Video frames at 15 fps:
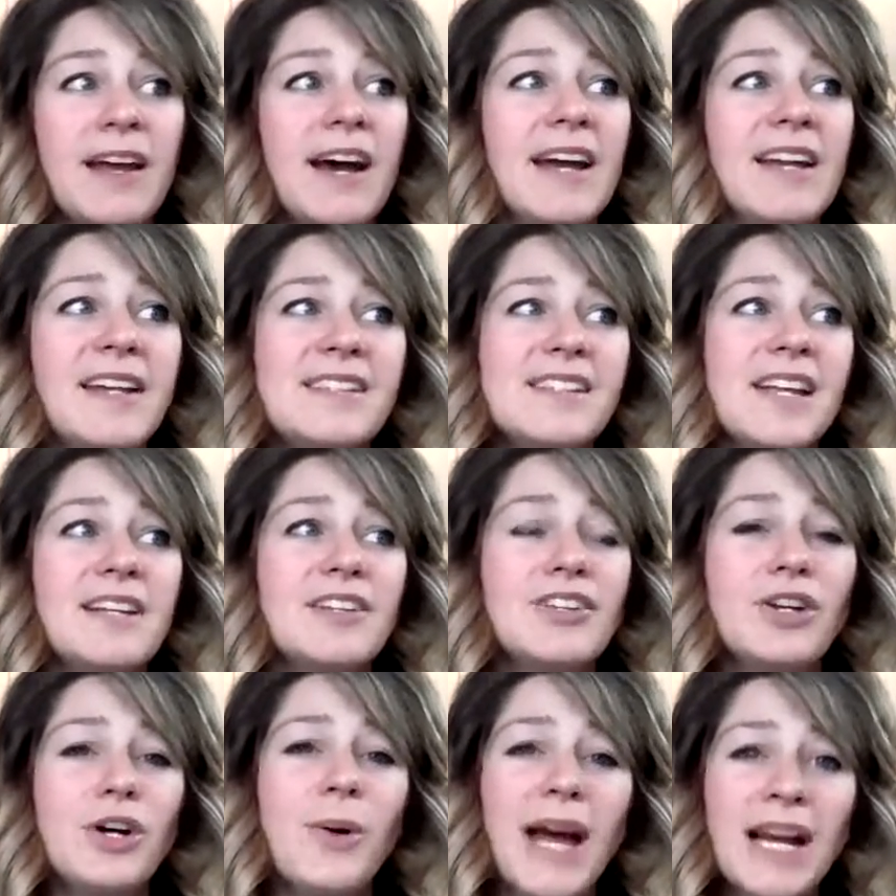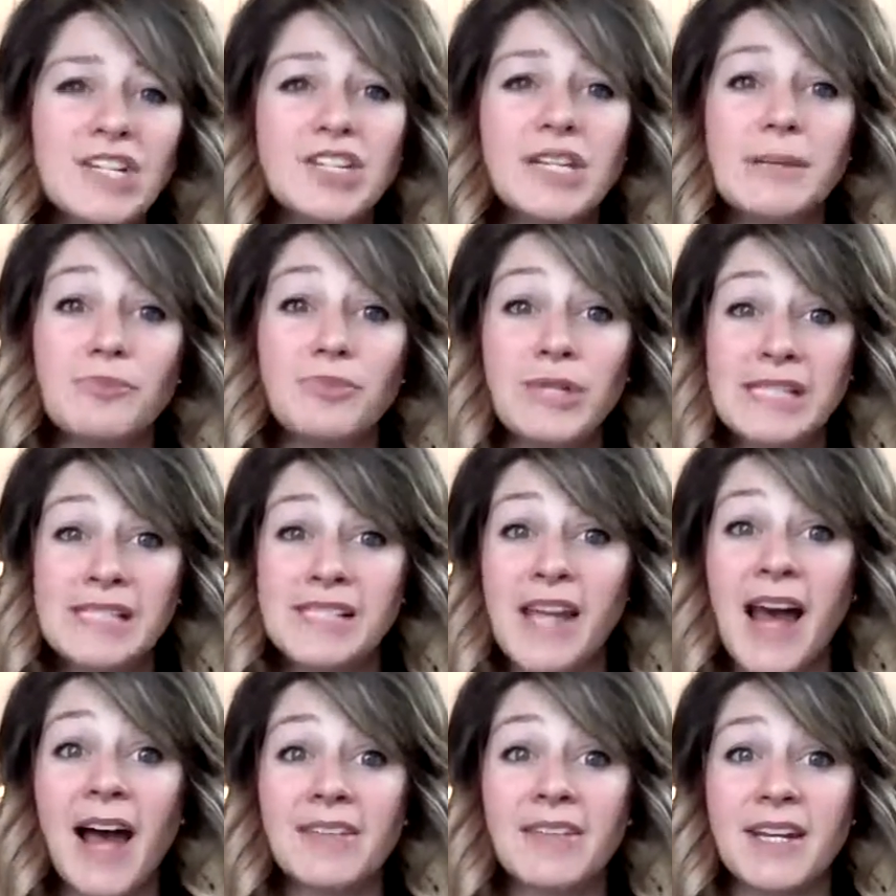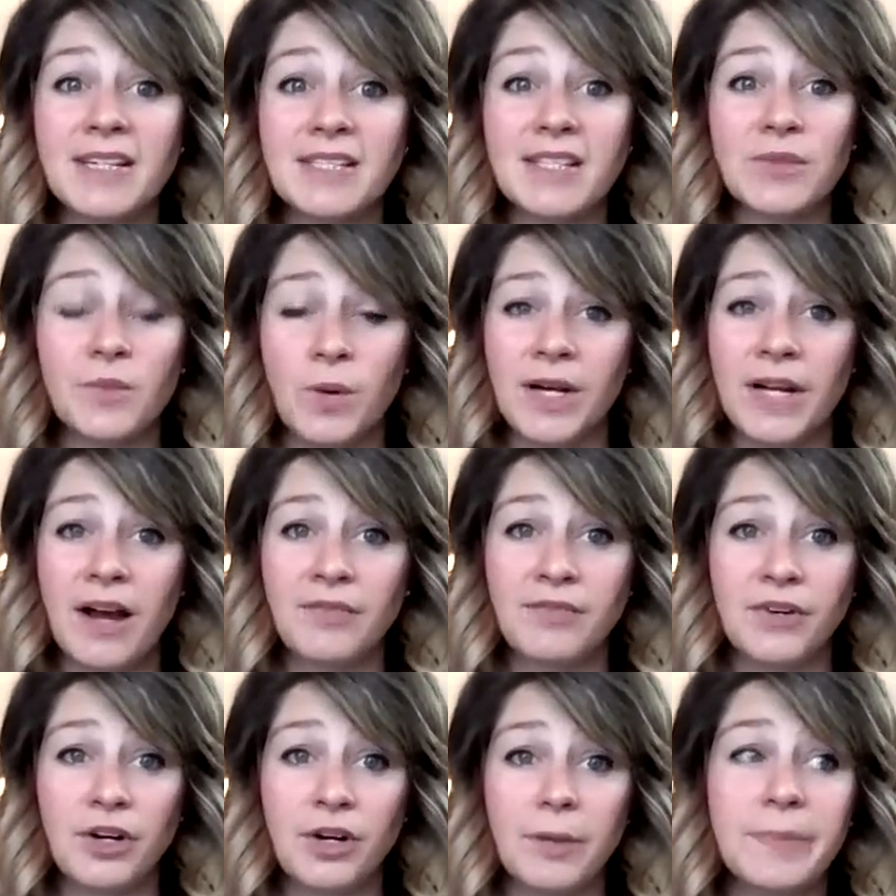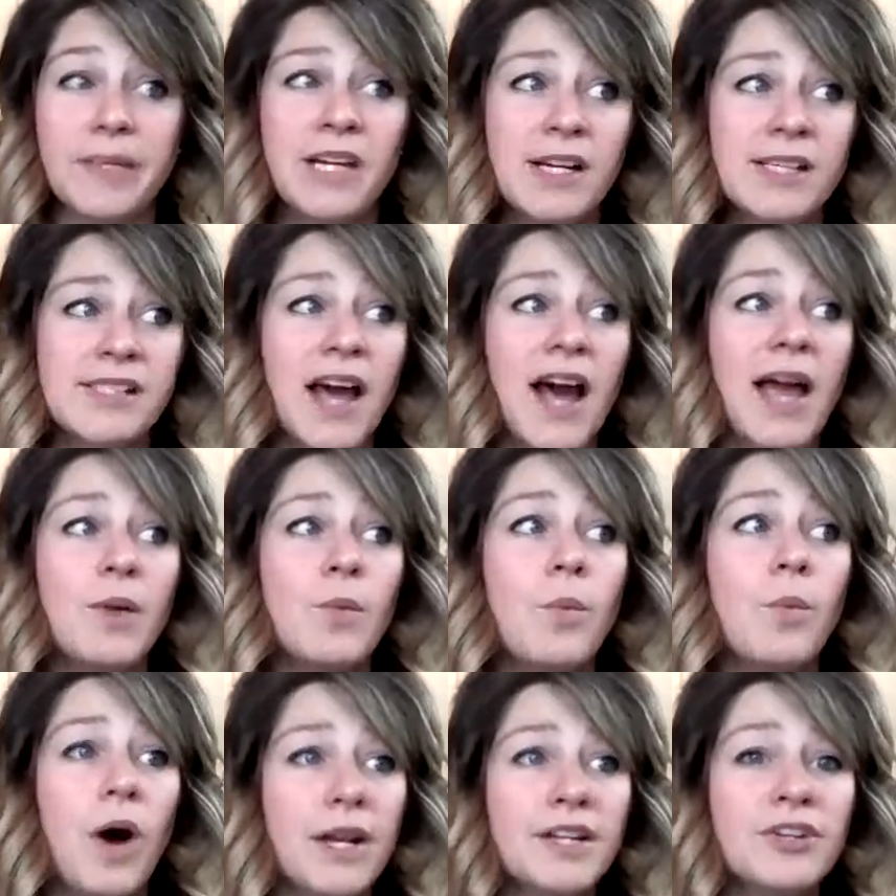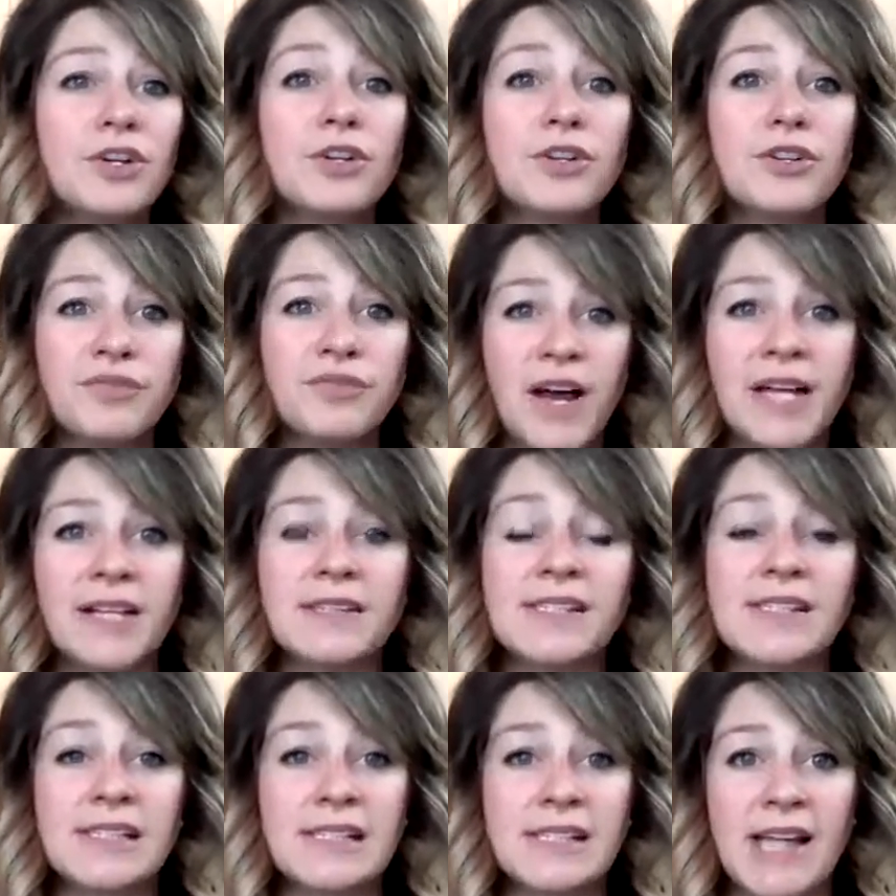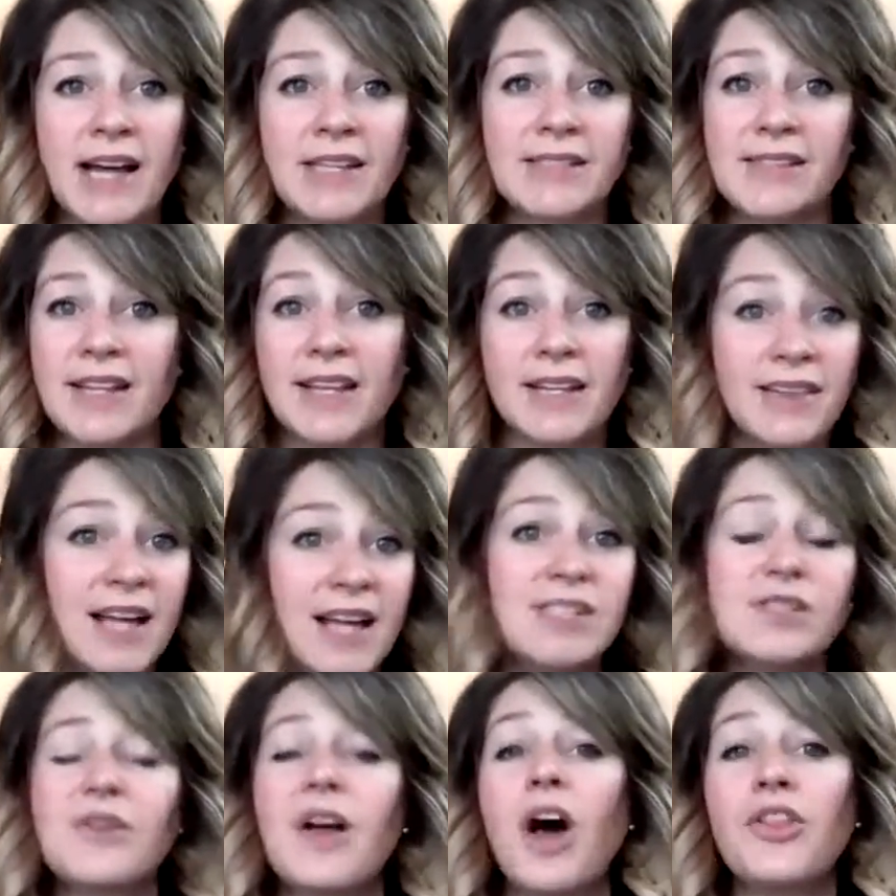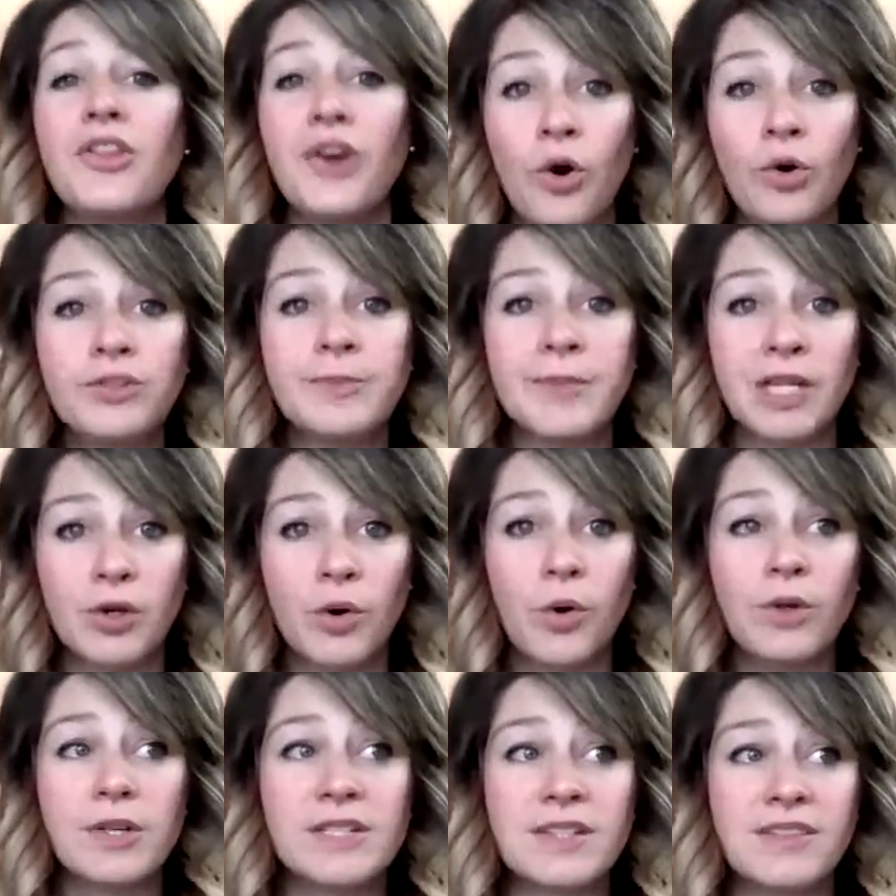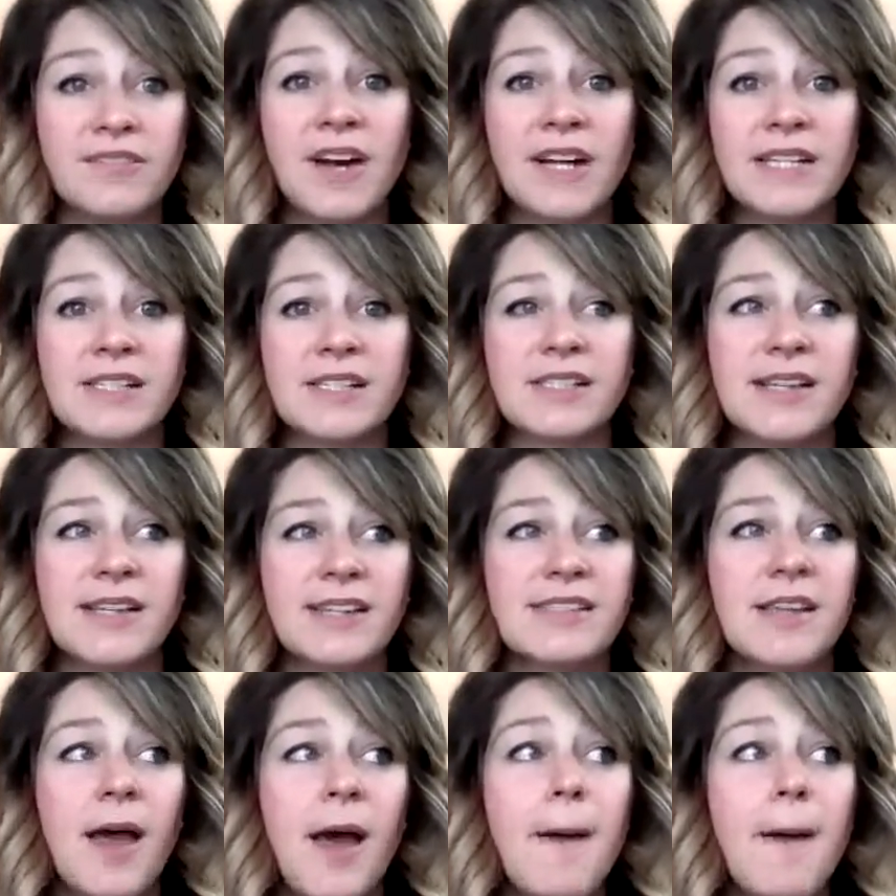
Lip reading: And I said, you know, actually, I'm really sad that it didn't work out for her because I wanted her to find success. Like, that's the ultimate goal, is to find success.